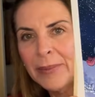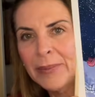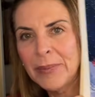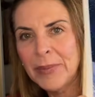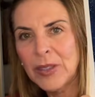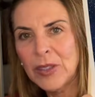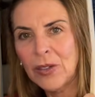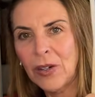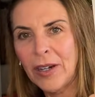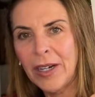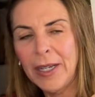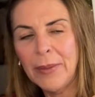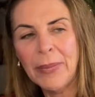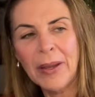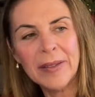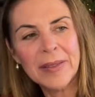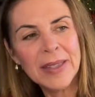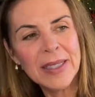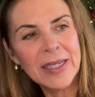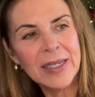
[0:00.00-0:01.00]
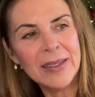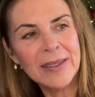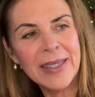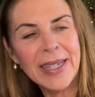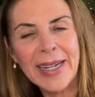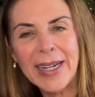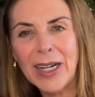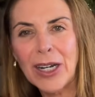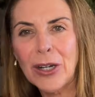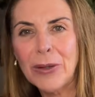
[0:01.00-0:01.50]
Sorry about the
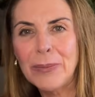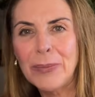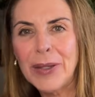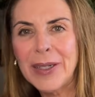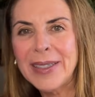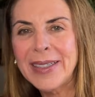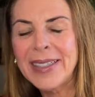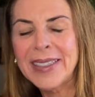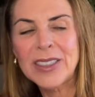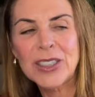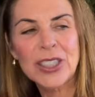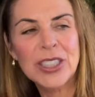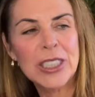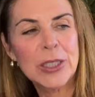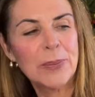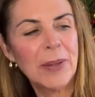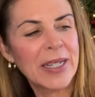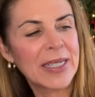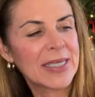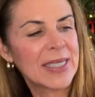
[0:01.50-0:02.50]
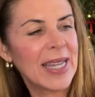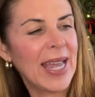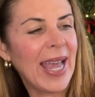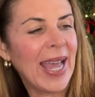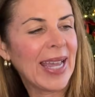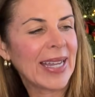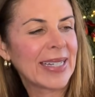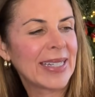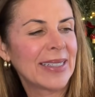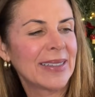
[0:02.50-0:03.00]
glare, but it's just
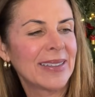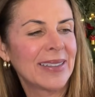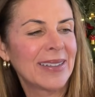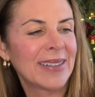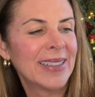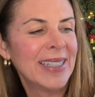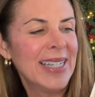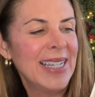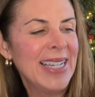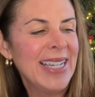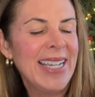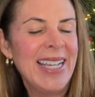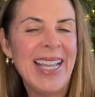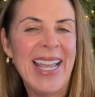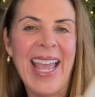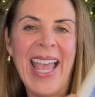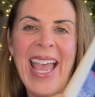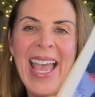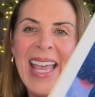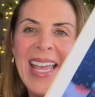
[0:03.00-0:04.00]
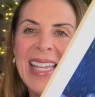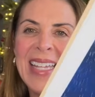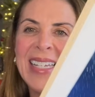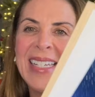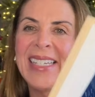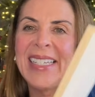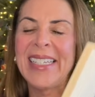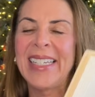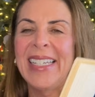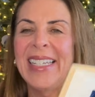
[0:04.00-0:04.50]
spectacular.
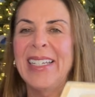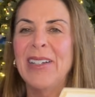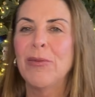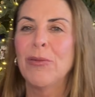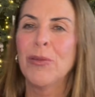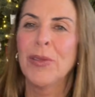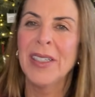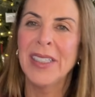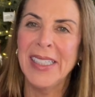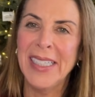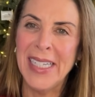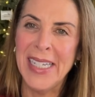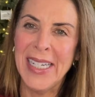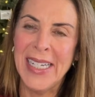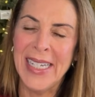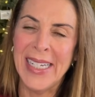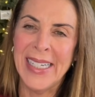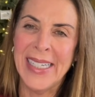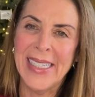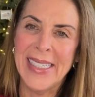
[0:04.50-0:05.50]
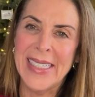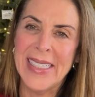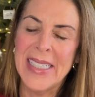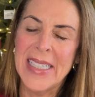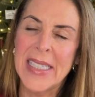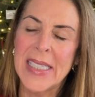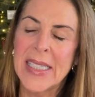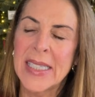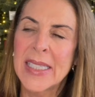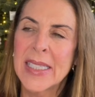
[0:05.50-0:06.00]
And it really
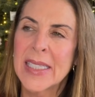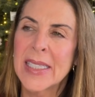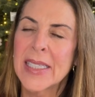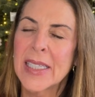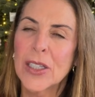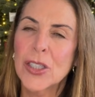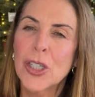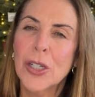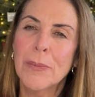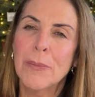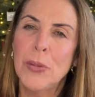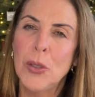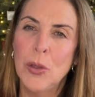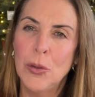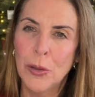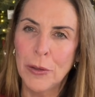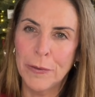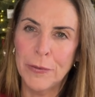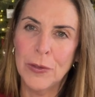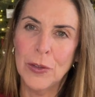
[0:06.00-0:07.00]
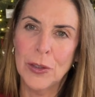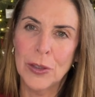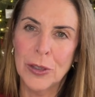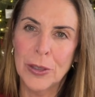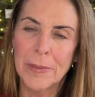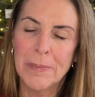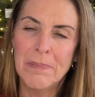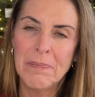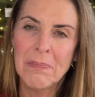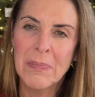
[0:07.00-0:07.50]
is such a
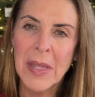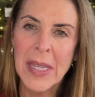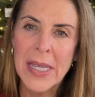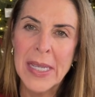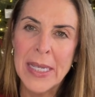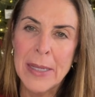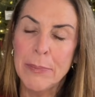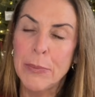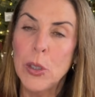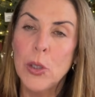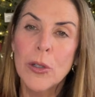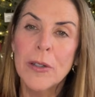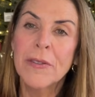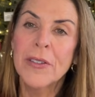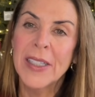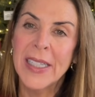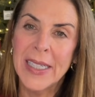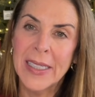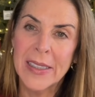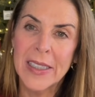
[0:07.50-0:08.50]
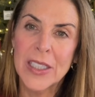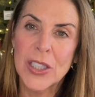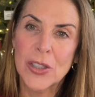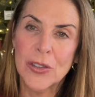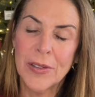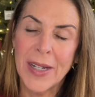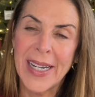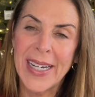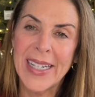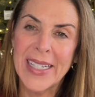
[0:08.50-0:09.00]
beautifully
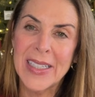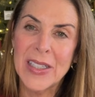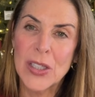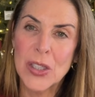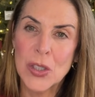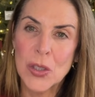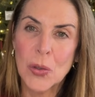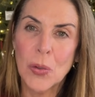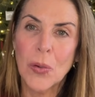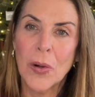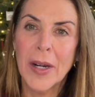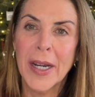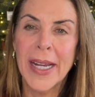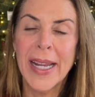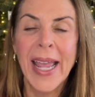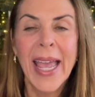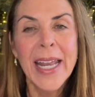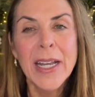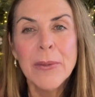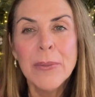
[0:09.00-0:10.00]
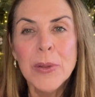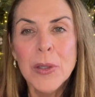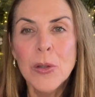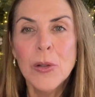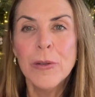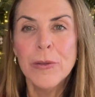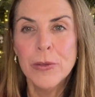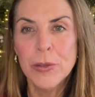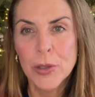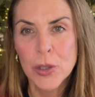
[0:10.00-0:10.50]
illustrated story, and a
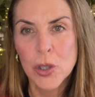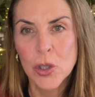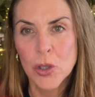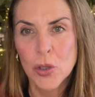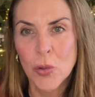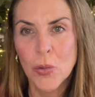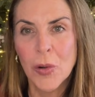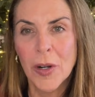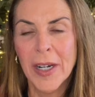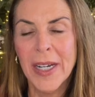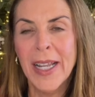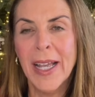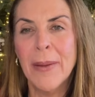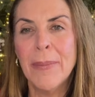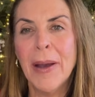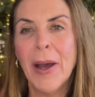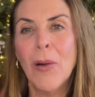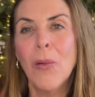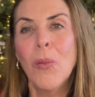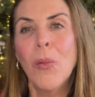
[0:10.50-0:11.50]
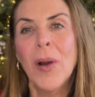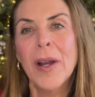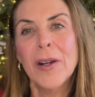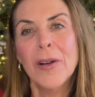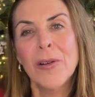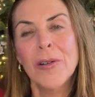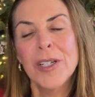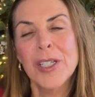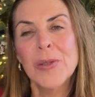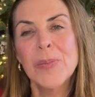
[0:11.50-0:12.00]
beautiful story about
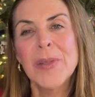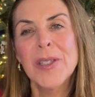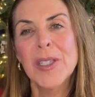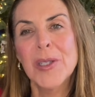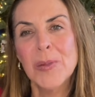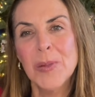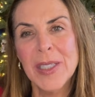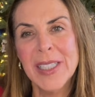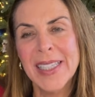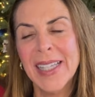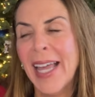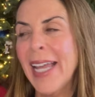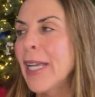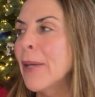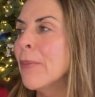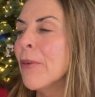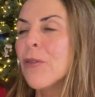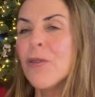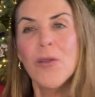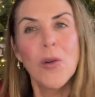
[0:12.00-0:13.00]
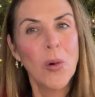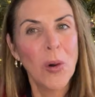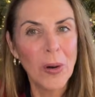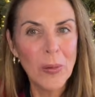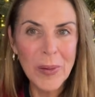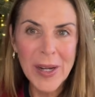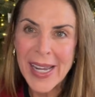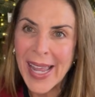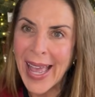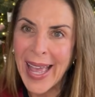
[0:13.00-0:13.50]
what Christmas was like before
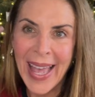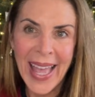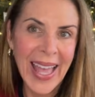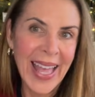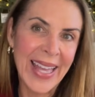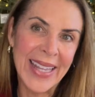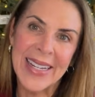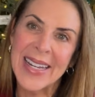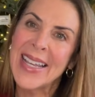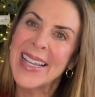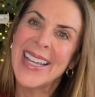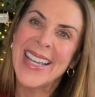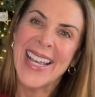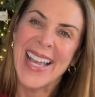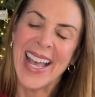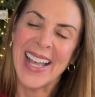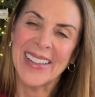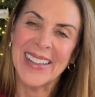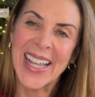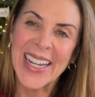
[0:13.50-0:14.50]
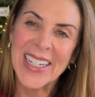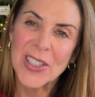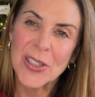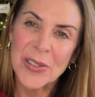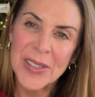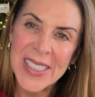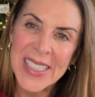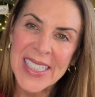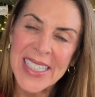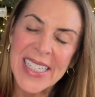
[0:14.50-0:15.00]
we had
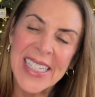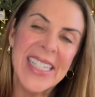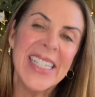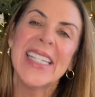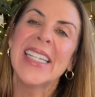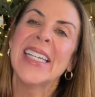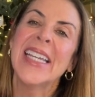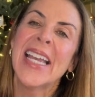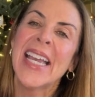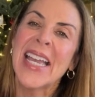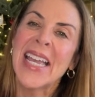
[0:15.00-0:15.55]
electricity,